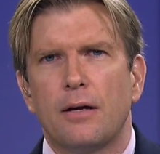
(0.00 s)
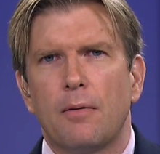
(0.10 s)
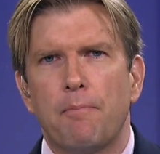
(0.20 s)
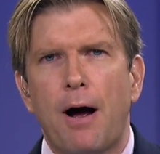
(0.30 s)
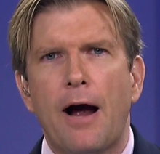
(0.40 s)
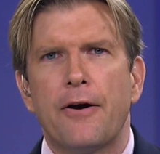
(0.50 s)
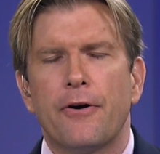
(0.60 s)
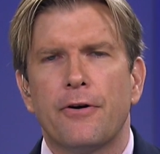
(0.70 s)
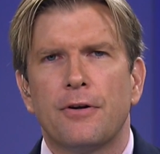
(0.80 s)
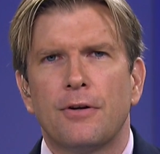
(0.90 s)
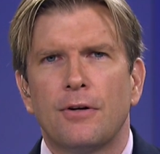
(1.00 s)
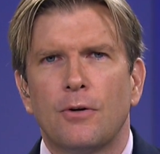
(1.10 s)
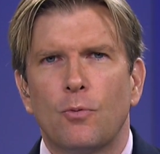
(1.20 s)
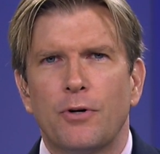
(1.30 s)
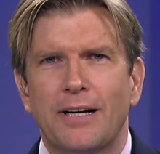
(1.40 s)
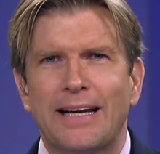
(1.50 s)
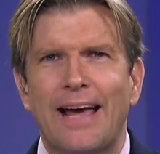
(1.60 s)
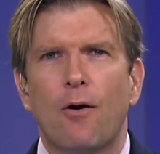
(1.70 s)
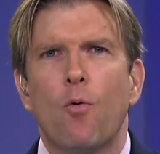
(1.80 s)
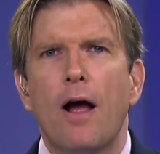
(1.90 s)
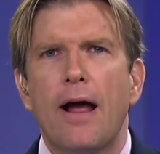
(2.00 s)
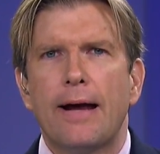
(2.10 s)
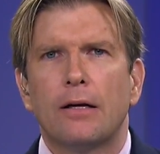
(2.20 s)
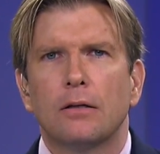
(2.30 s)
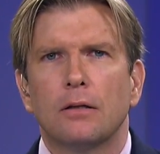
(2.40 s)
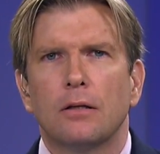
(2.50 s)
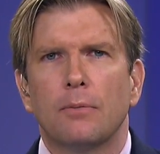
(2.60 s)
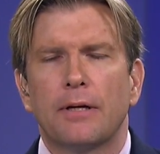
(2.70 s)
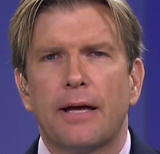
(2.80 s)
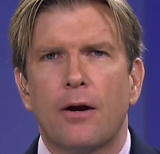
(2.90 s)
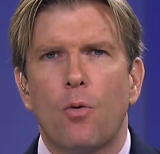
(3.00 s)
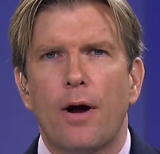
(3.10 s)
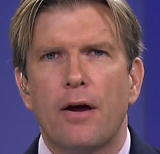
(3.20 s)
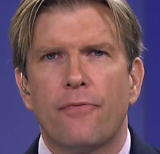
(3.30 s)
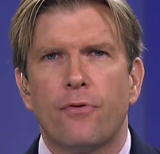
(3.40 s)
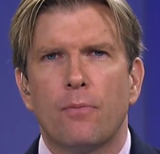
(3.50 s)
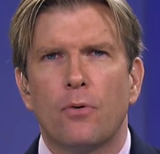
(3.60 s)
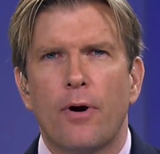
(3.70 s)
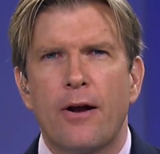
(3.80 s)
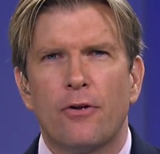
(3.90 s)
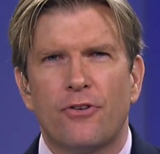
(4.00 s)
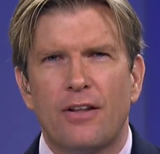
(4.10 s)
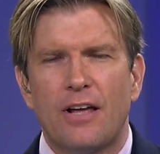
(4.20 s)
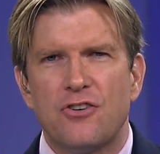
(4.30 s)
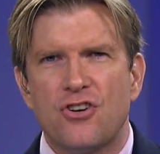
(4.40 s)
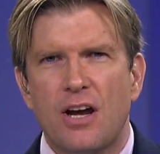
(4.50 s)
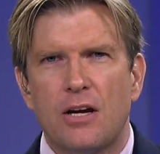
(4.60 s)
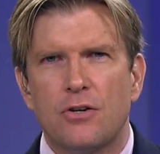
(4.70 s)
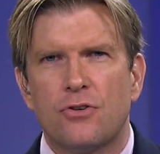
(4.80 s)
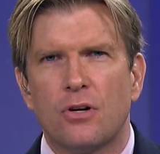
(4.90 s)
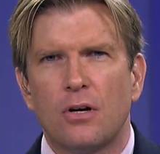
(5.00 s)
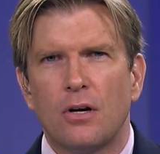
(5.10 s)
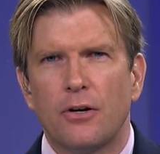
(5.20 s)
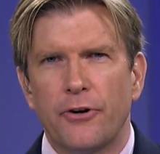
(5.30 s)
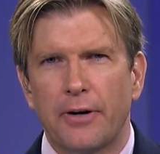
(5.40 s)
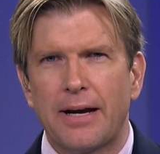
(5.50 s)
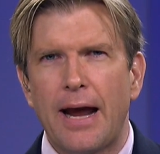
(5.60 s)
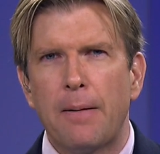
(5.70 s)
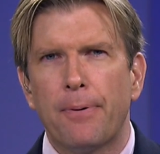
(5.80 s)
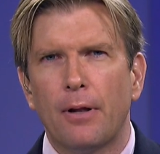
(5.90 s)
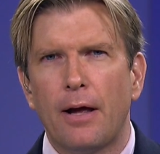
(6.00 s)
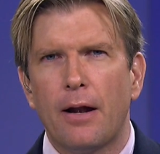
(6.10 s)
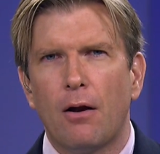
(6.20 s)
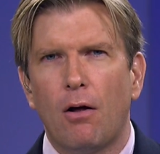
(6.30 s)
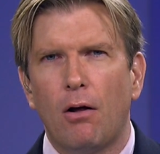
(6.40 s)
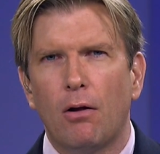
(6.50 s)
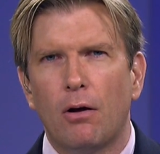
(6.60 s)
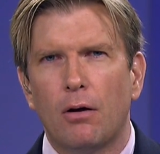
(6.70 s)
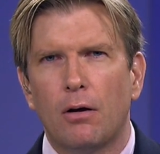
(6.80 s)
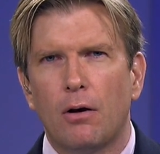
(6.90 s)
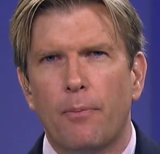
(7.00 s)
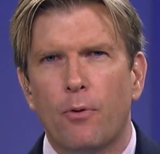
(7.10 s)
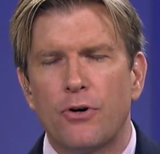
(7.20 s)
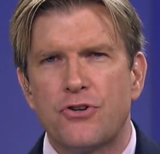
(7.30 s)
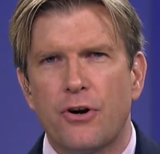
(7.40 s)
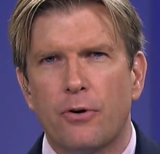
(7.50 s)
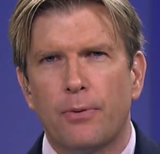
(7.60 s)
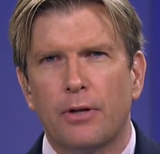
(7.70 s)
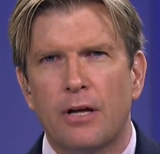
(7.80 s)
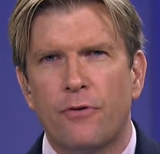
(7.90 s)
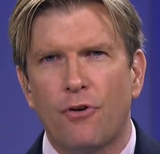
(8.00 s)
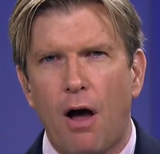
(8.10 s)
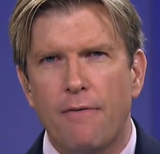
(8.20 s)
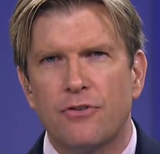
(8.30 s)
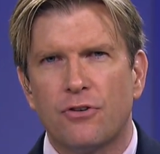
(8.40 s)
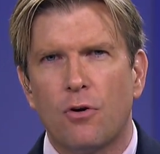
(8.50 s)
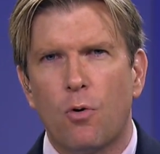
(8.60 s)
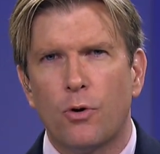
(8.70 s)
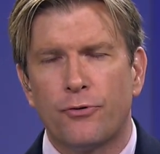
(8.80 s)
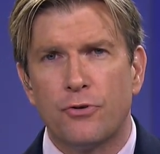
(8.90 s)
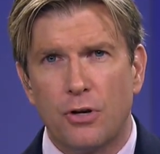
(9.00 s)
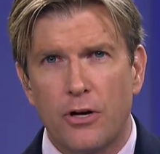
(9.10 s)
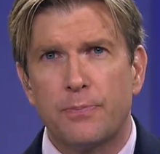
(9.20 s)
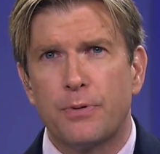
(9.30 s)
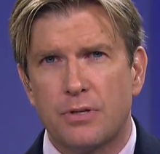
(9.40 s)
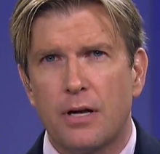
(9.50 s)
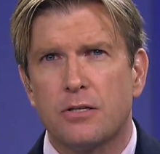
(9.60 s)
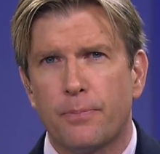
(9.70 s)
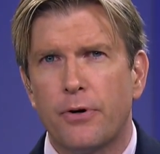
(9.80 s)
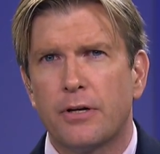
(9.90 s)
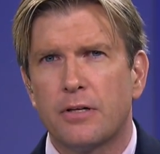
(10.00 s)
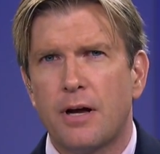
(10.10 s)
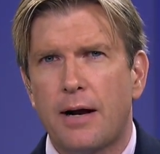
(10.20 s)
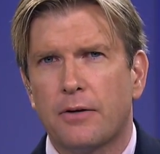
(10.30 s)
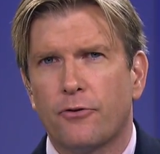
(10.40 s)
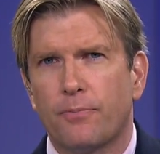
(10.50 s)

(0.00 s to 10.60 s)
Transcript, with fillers: you know, Bayern were to get away a little bit, get away from Moreno? Does that that change your game plan at all uh, aboard Shared Belief, who's obviously a horse who does possess some pretty good tactical